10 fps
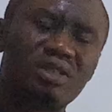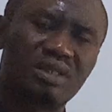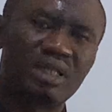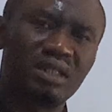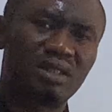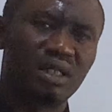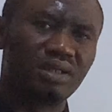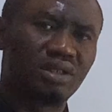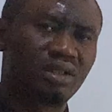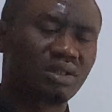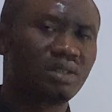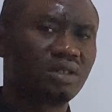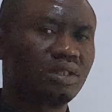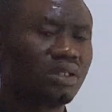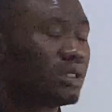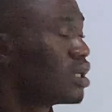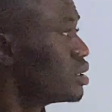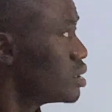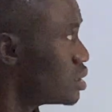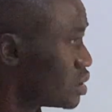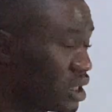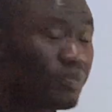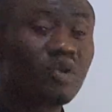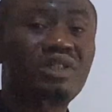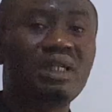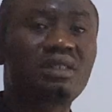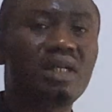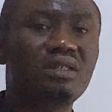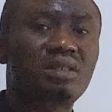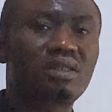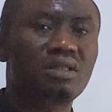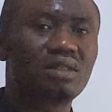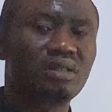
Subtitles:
sentence, simple sentence,